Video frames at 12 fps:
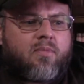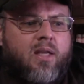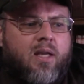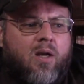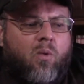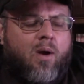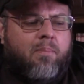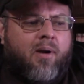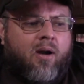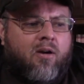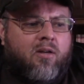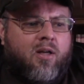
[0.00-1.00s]
what
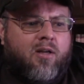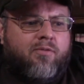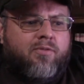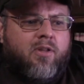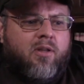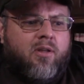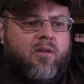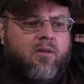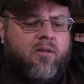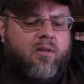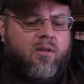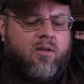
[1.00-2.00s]
part of the
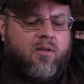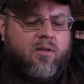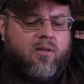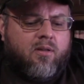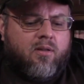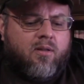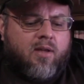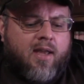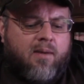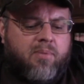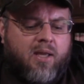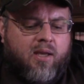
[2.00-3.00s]

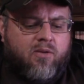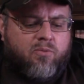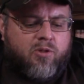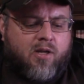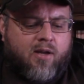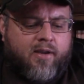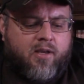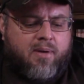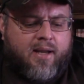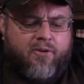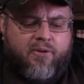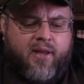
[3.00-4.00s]
campaign we're talking
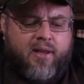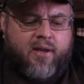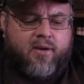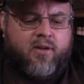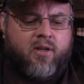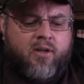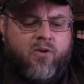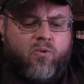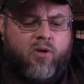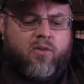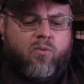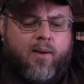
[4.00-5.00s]
about and
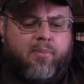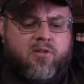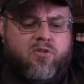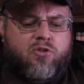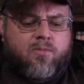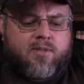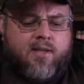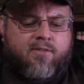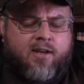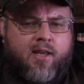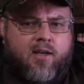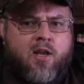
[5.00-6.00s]
what other weapons the Germans have
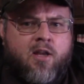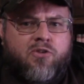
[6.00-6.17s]
on hand.